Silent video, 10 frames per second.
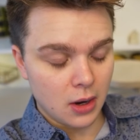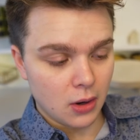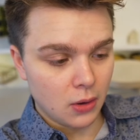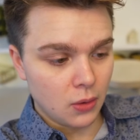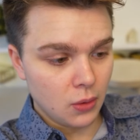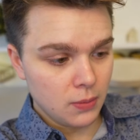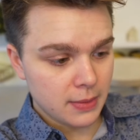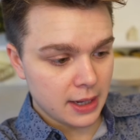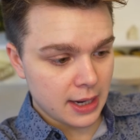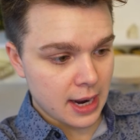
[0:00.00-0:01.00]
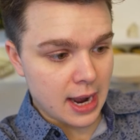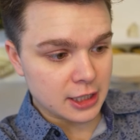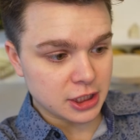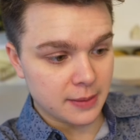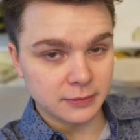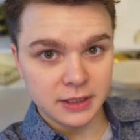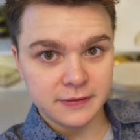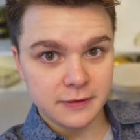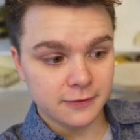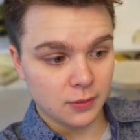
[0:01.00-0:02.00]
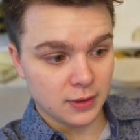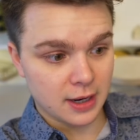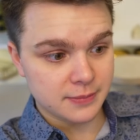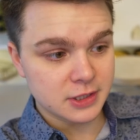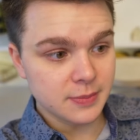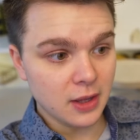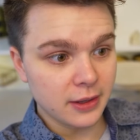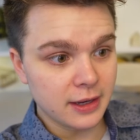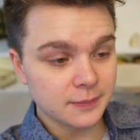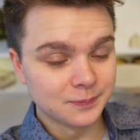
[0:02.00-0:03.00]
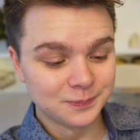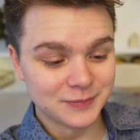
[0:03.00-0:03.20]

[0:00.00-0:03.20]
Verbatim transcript: oh my gosh, I'm living for what I'm smelling.